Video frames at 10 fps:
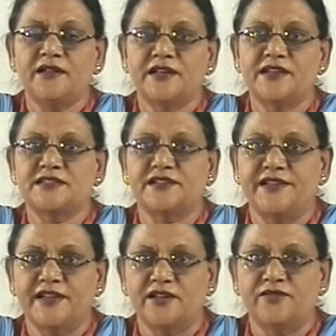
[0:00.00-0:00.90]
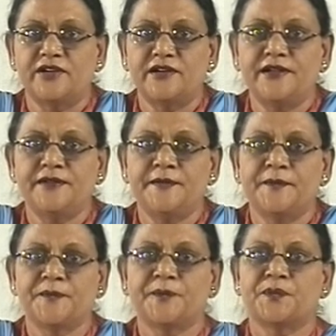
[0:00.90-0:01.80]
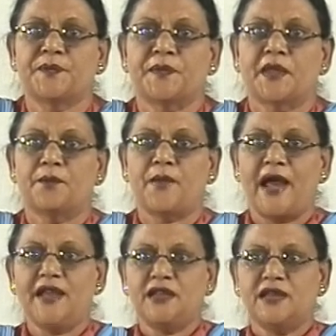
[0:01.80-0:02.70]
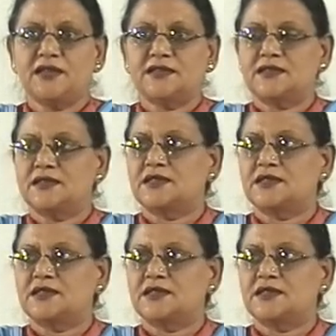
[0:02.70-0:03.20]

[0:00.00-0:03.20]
is the real world, mind is